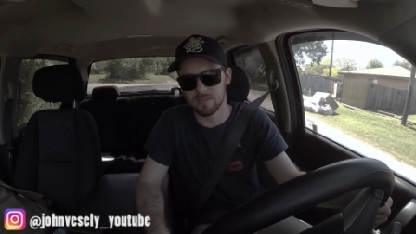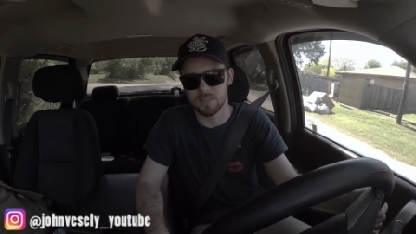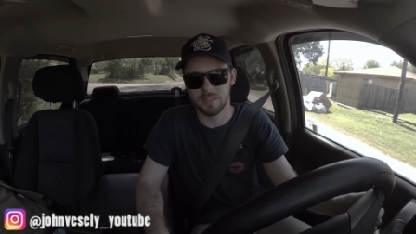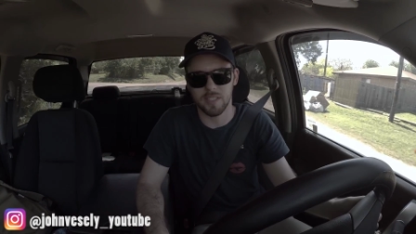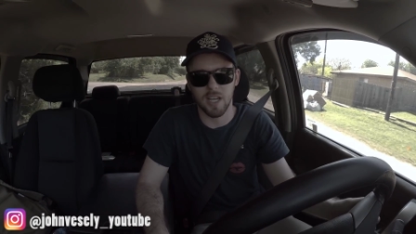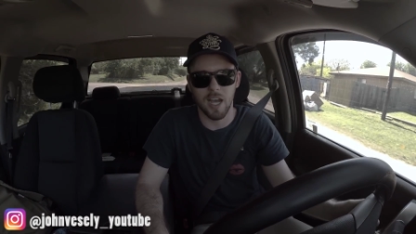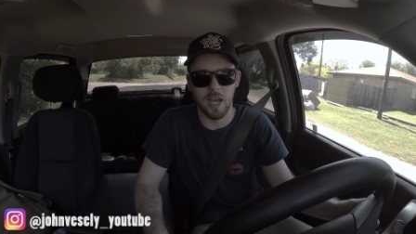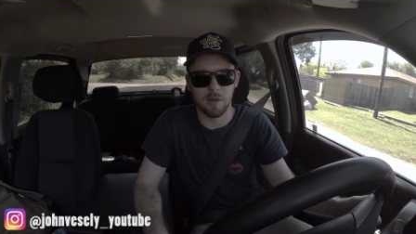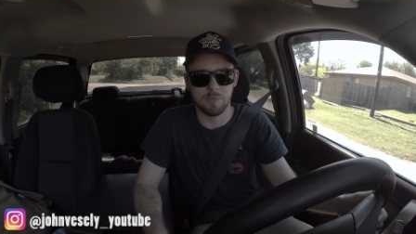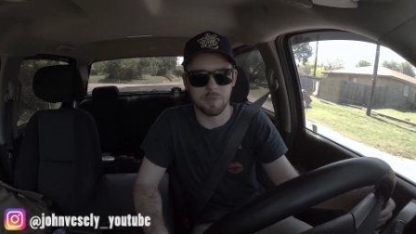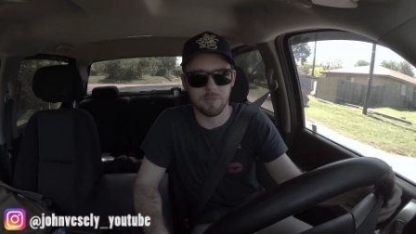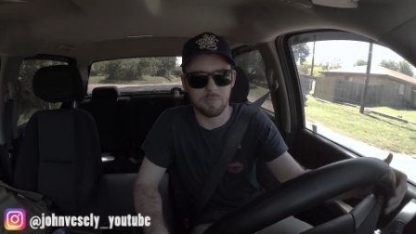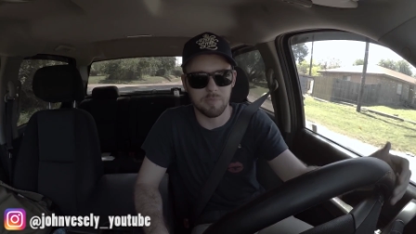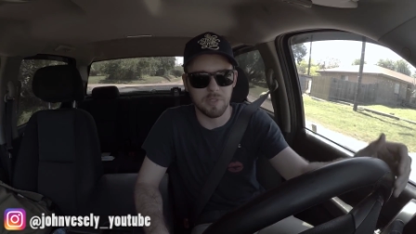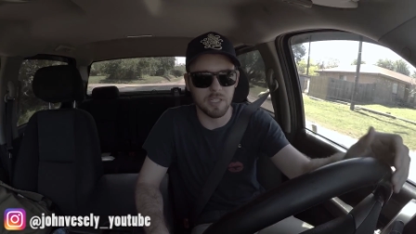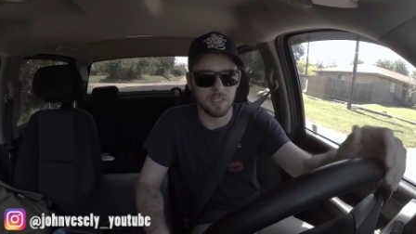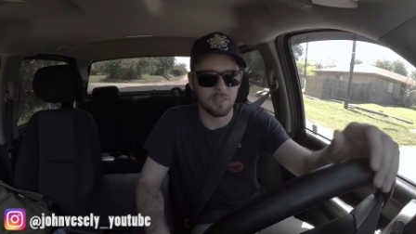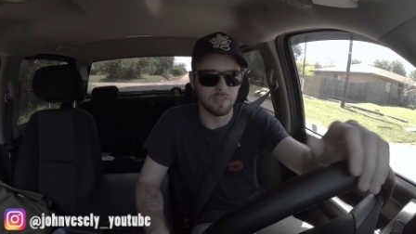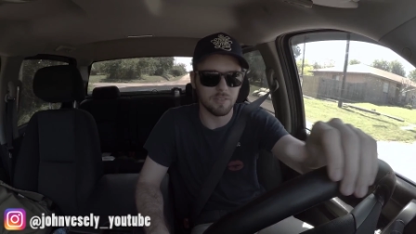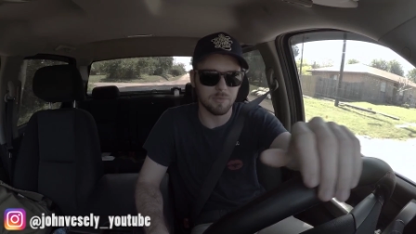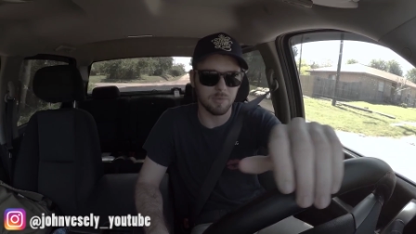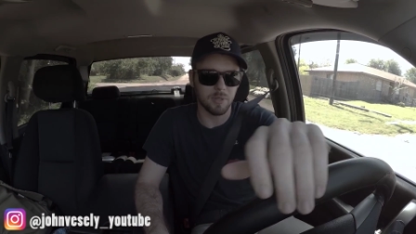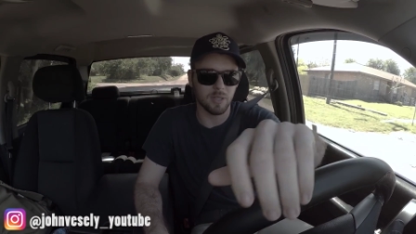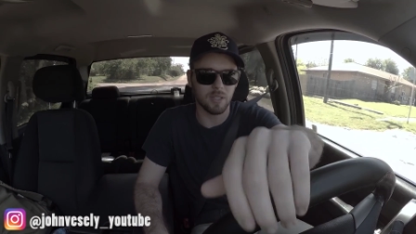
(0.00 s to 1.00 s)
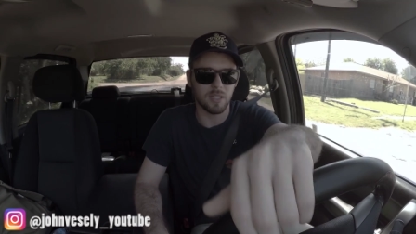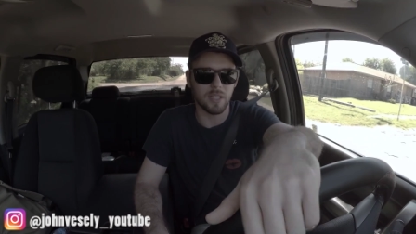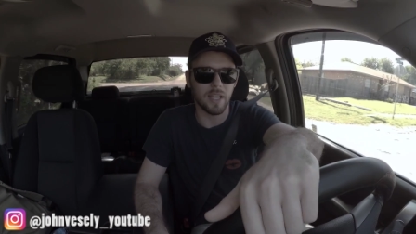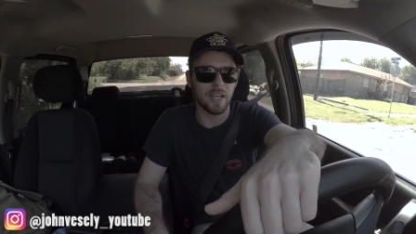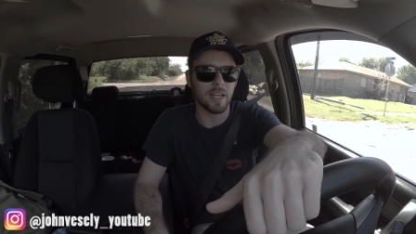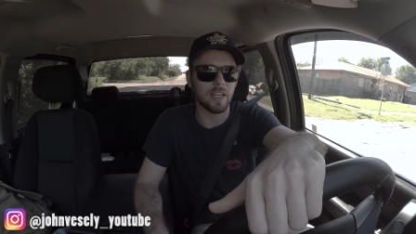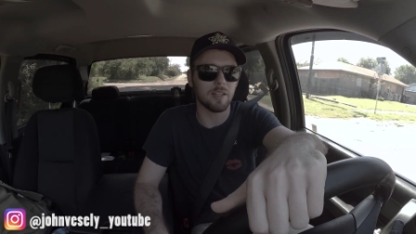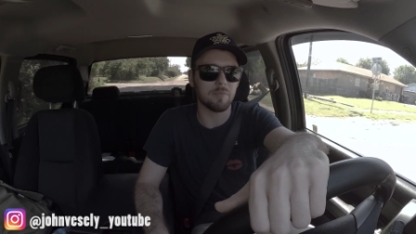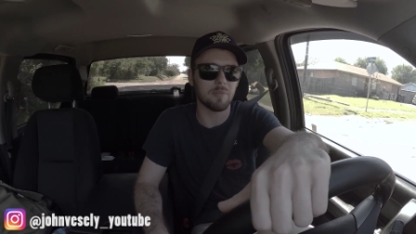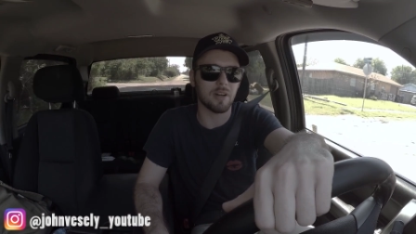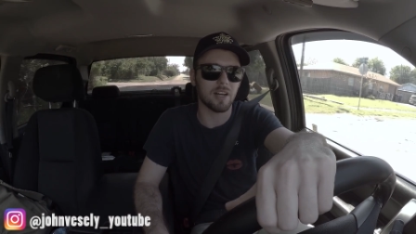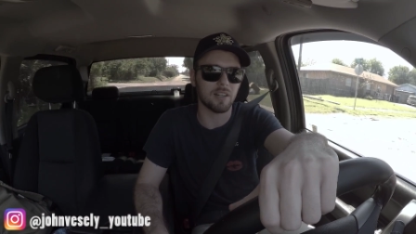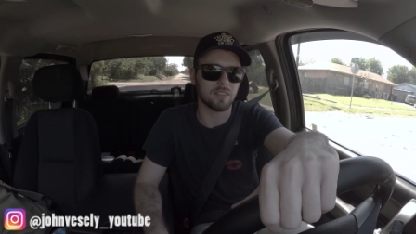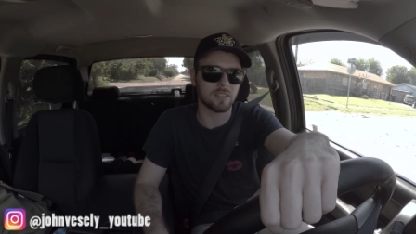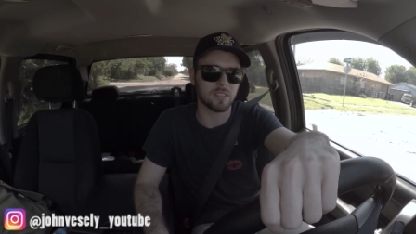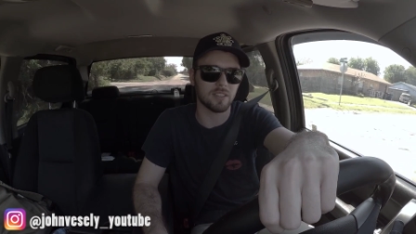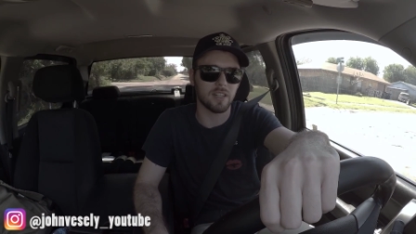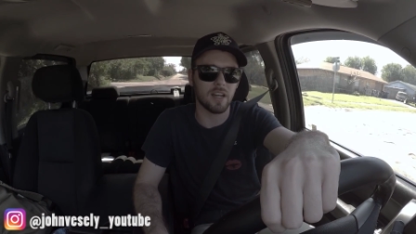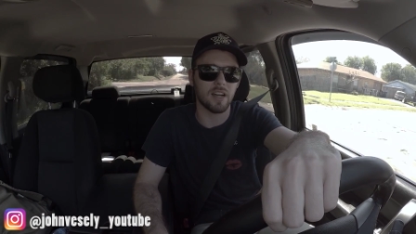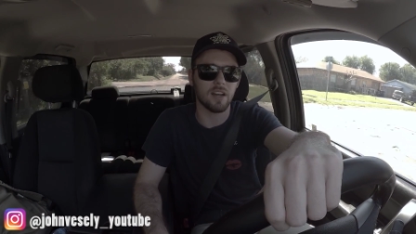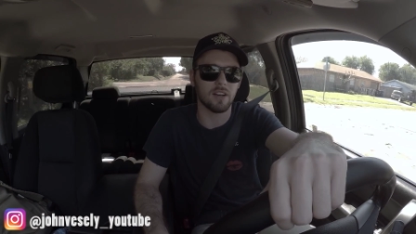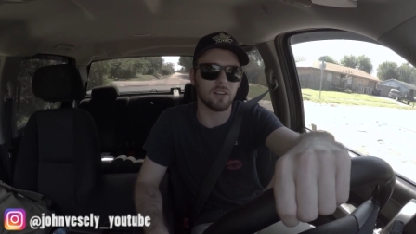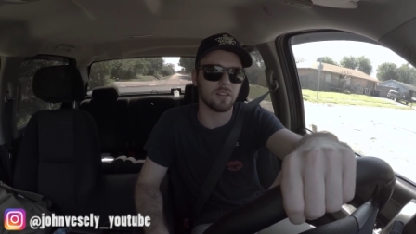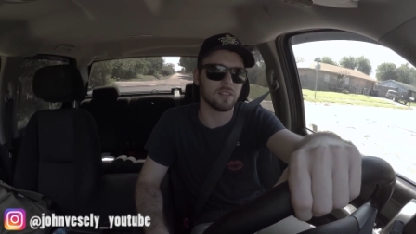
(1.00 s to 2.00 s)
top speed was probably 80 miles
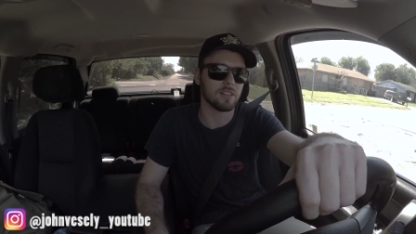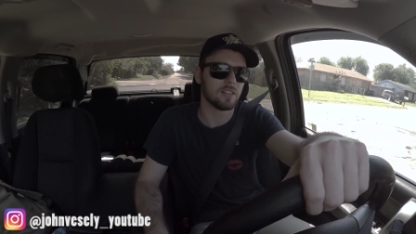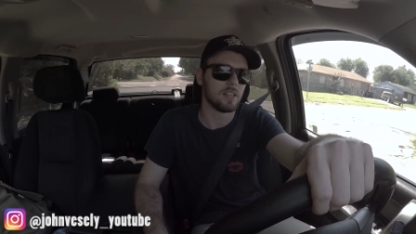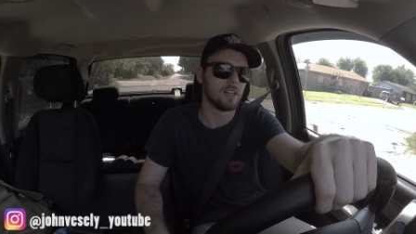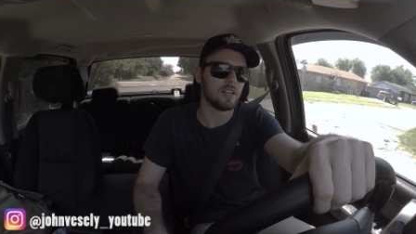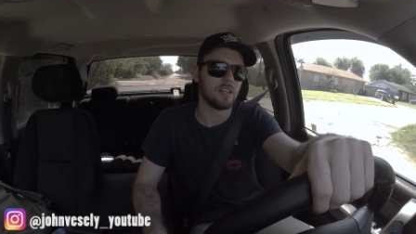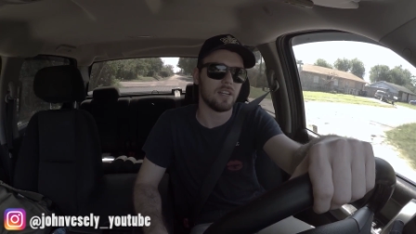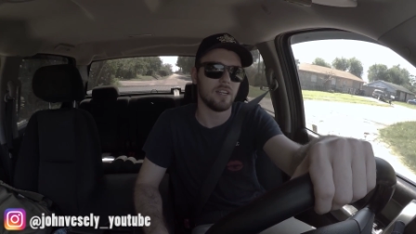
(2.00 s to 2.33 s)
an hour.